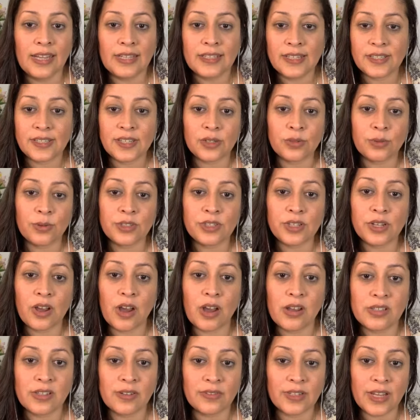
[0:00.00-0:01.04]
Ita says, What's the
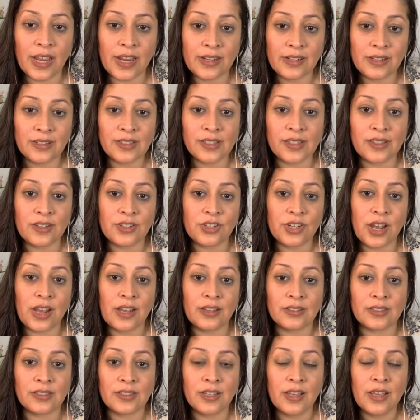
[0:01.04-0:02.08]
cause of tightness in the
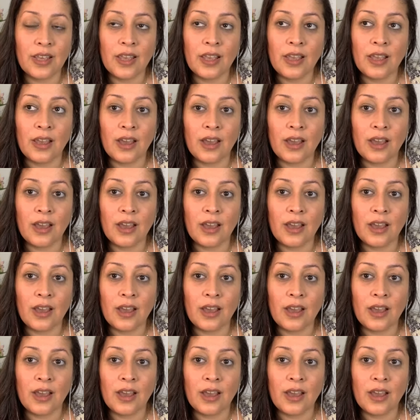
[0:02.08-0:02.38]
chest?